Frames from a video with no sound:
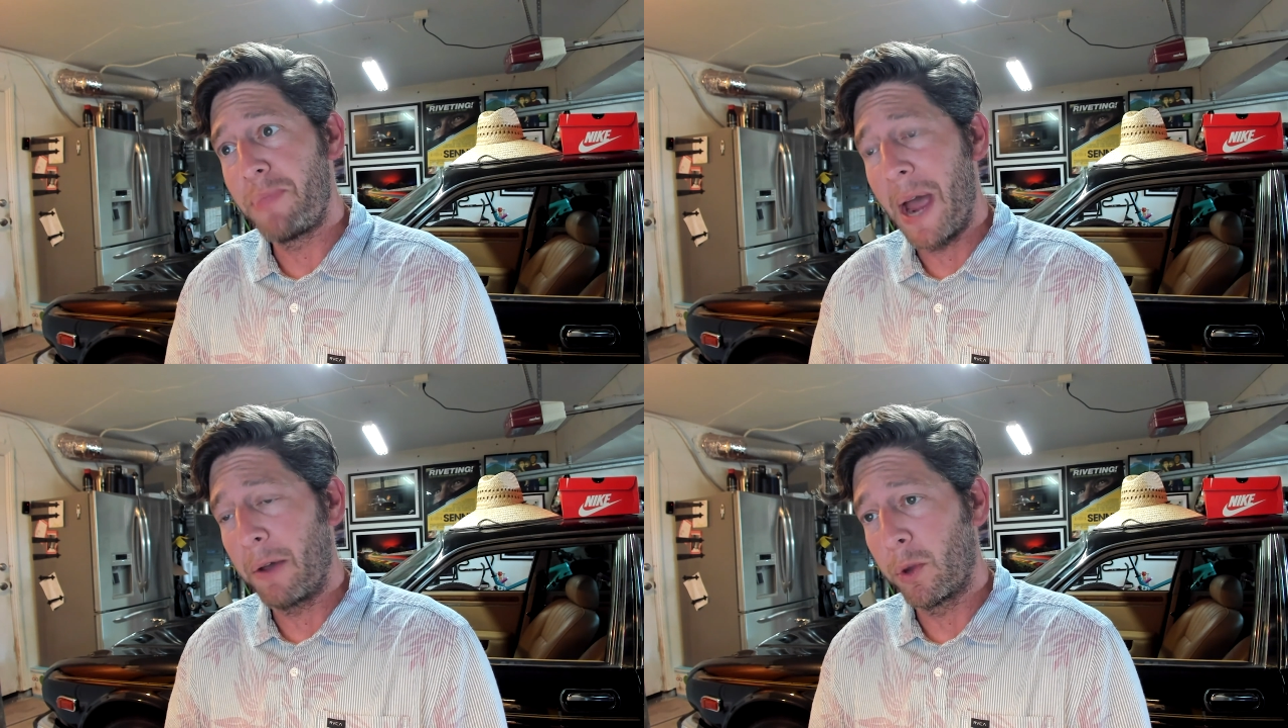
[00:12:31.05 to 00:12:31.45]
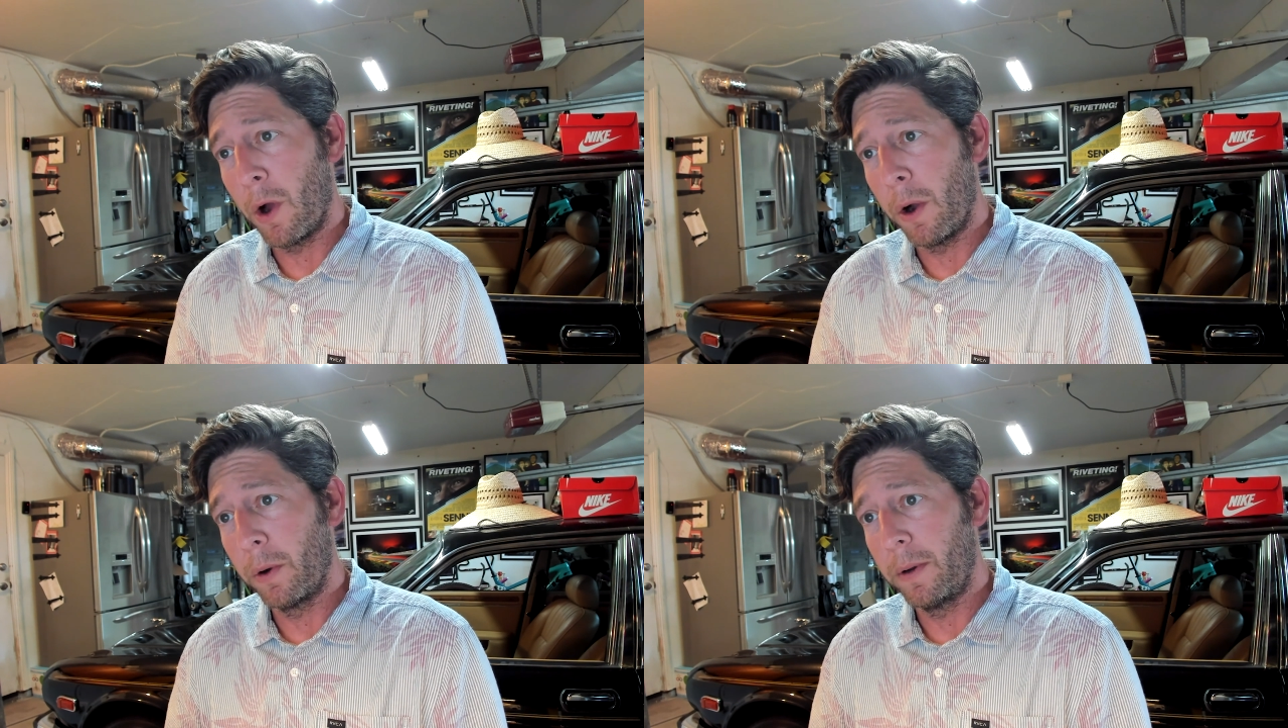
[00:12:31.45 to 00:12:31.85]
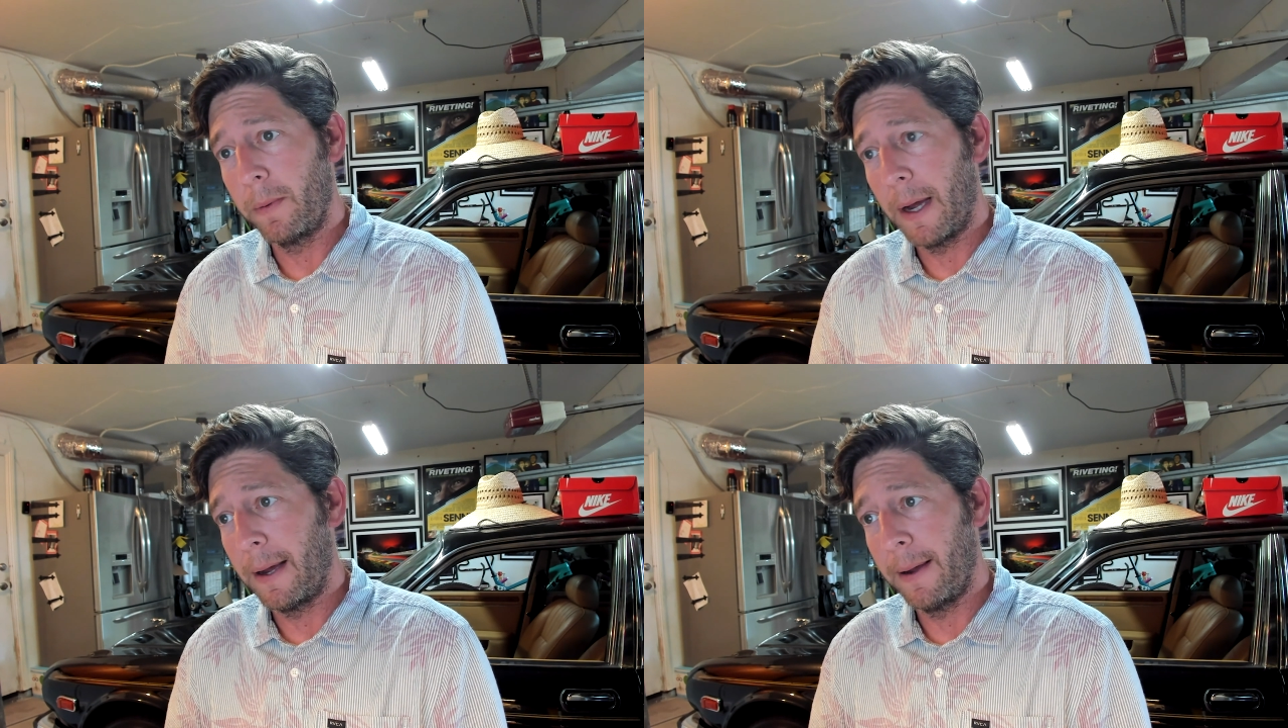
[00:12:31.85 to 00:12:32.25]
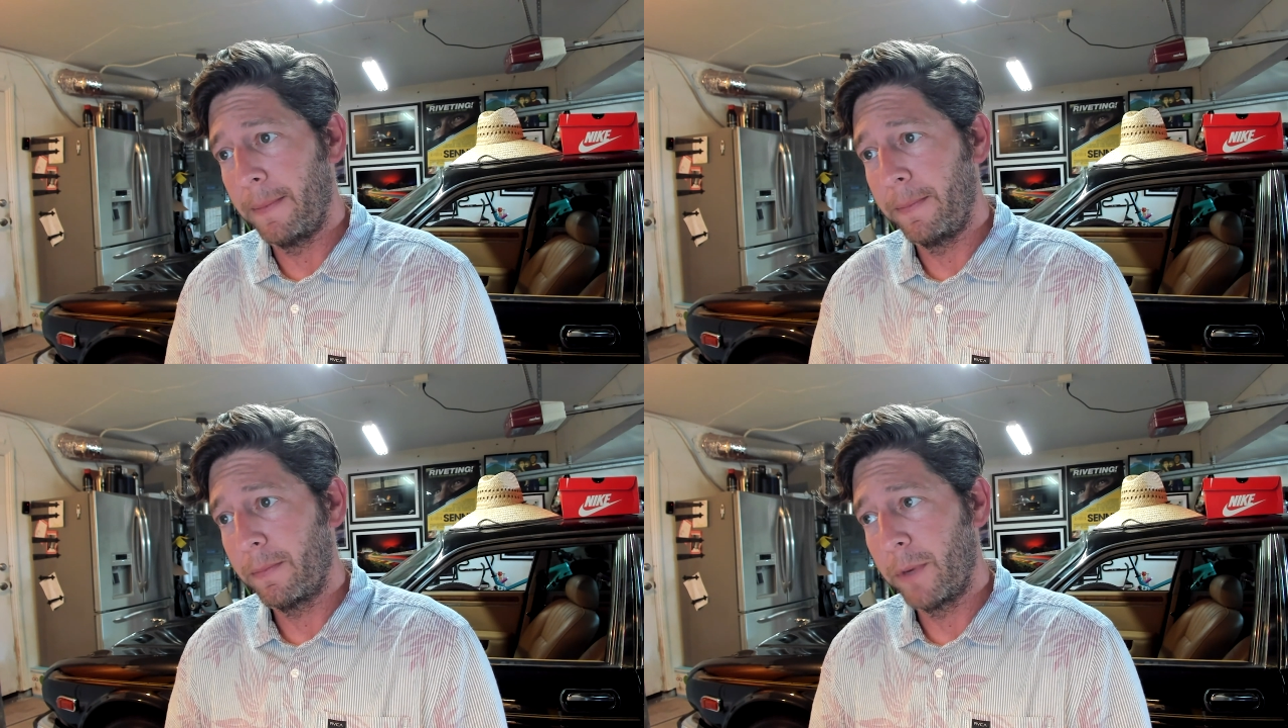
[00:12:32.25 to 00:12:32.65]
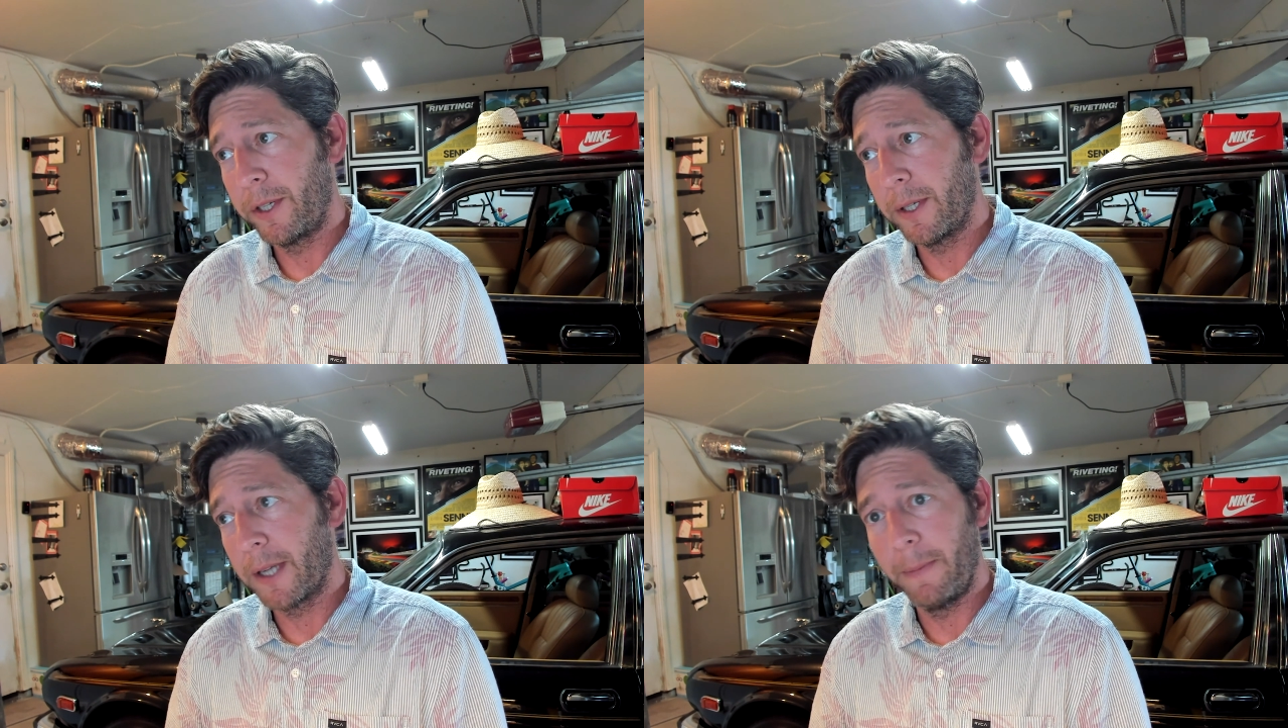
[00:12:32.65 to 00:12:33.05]
down the road,
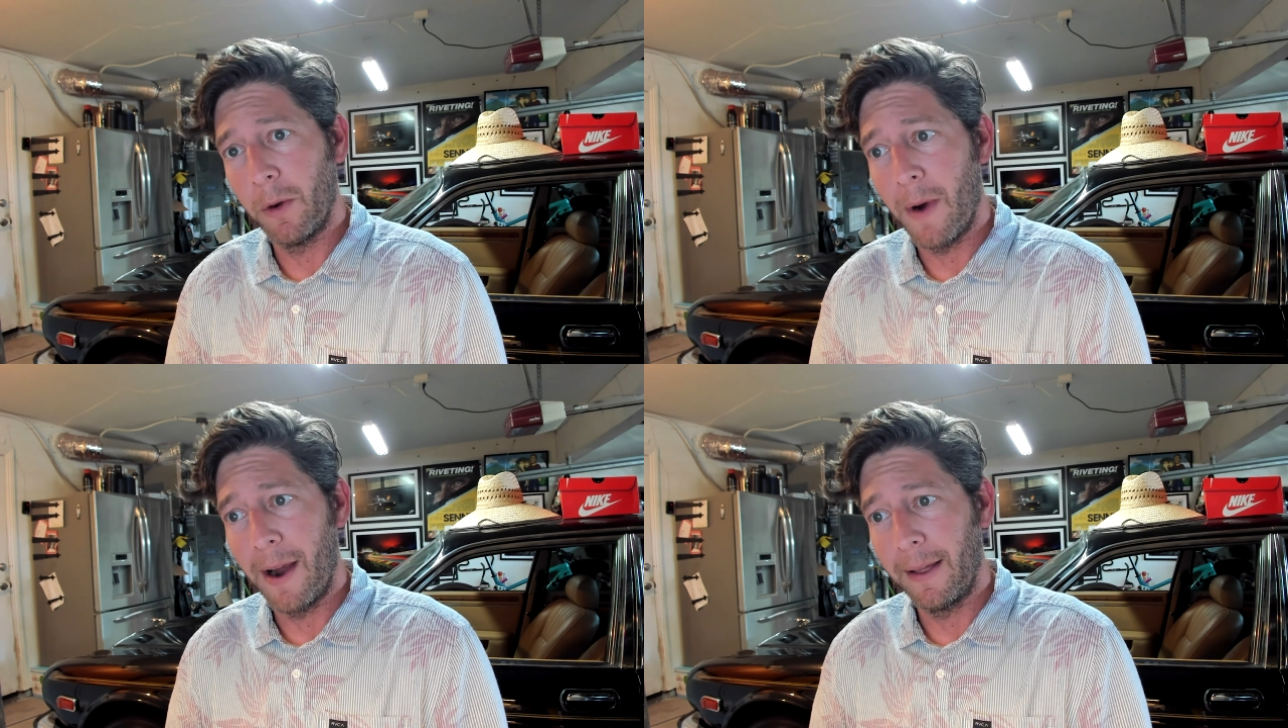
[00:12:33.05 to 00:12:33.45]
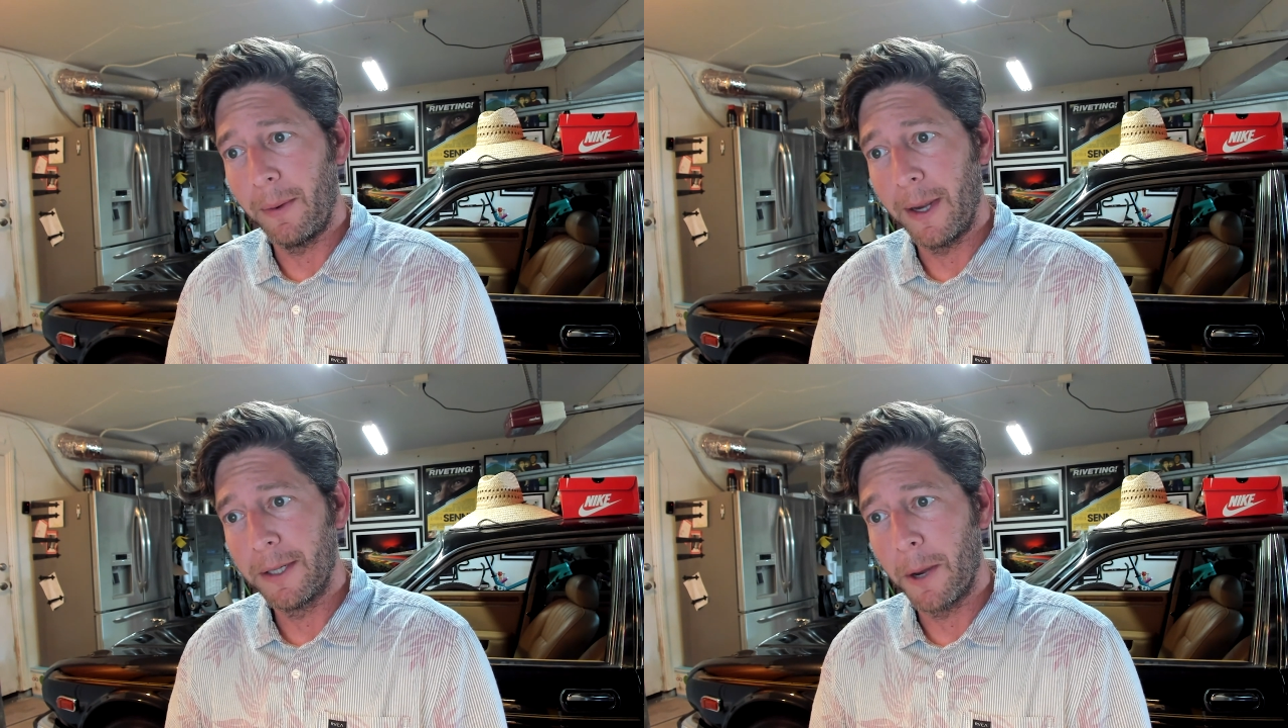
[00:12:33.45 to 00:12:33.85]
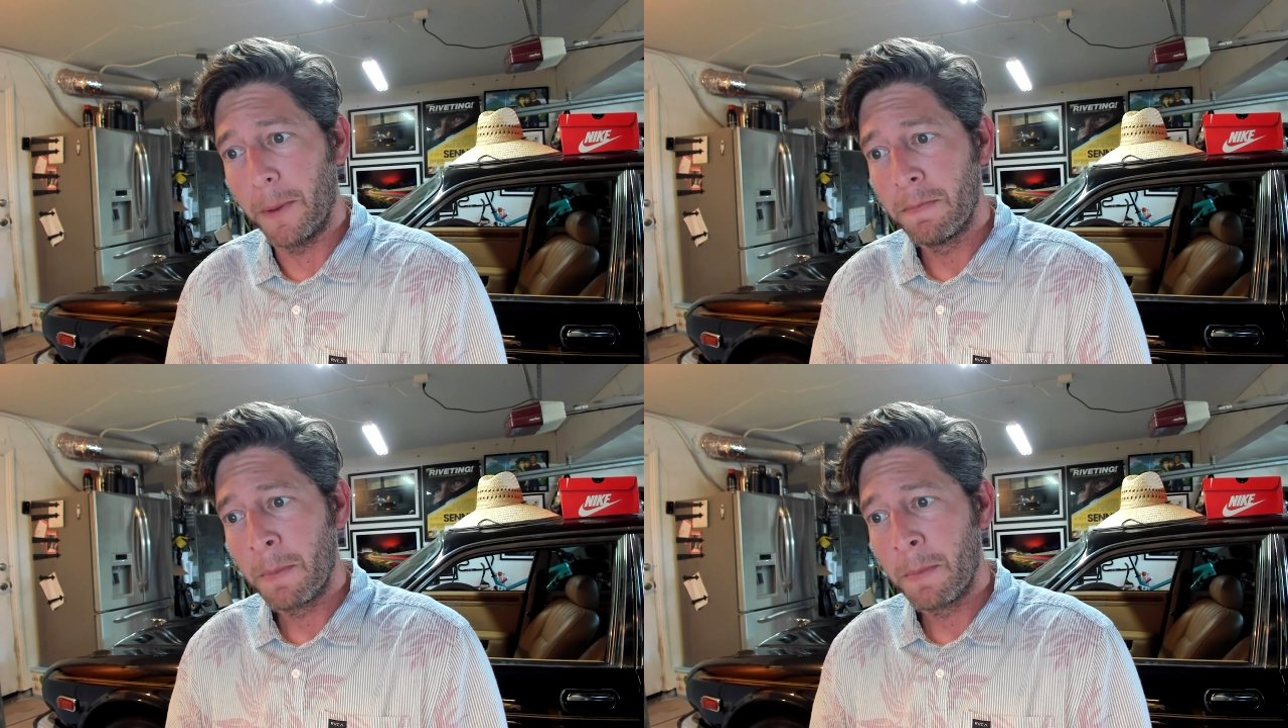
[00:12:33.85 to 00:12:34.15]
which is going to be a while anyway. So